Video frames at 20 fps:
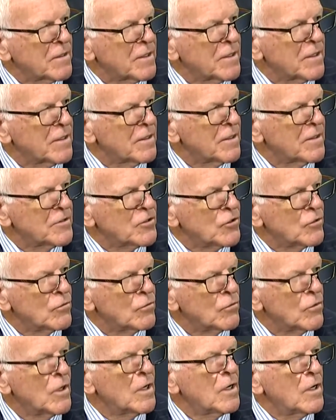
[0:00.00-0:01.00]
in that
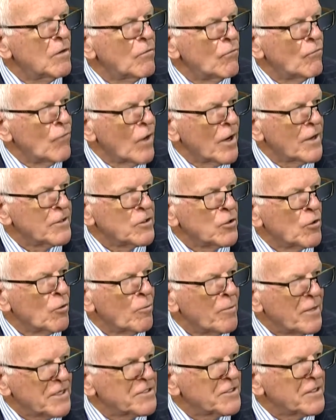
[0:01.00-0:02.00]
you run your
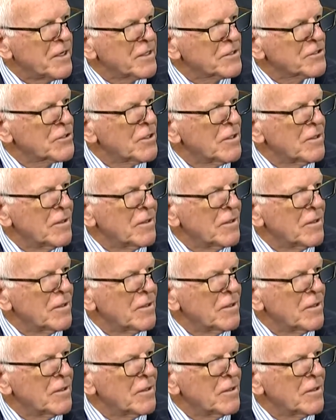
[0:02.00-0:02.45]
business,